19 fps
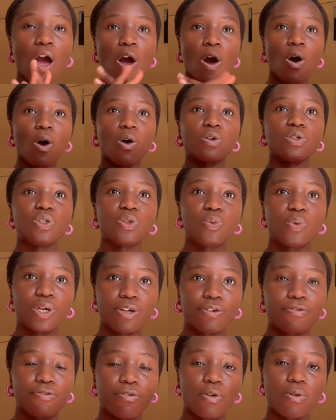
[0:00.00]
all the way
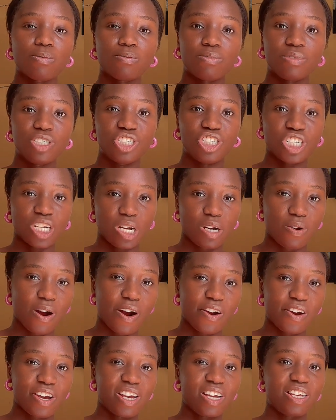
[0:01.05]
from
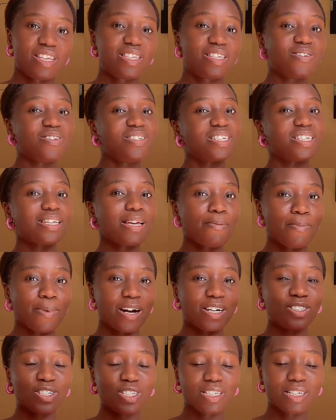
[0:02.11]
January to December. I'll
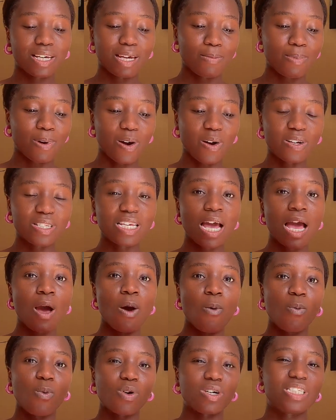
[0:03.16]
just talk about
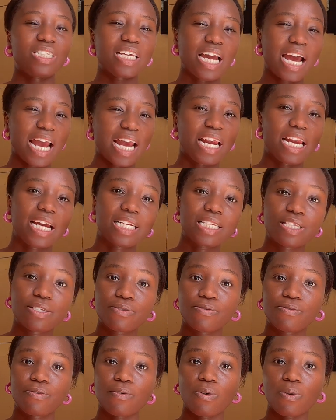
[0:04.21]
what the highlights
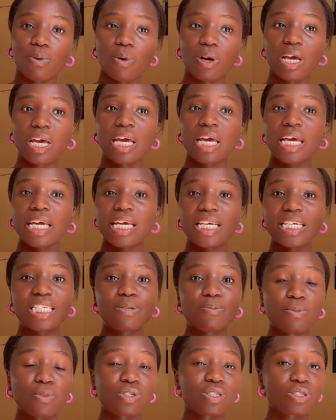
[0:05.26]
for each
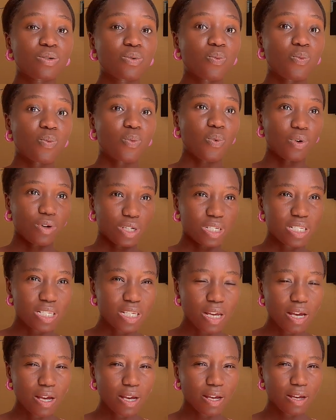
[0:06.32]
month was.
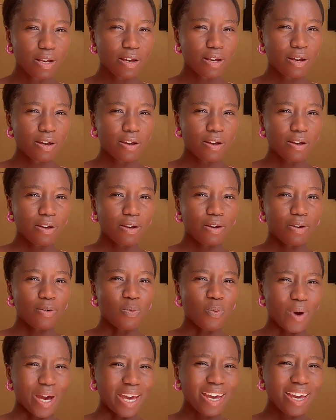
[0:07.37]

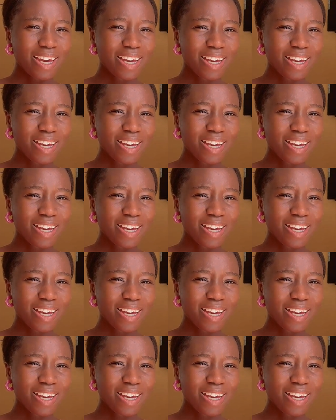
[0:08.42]
Where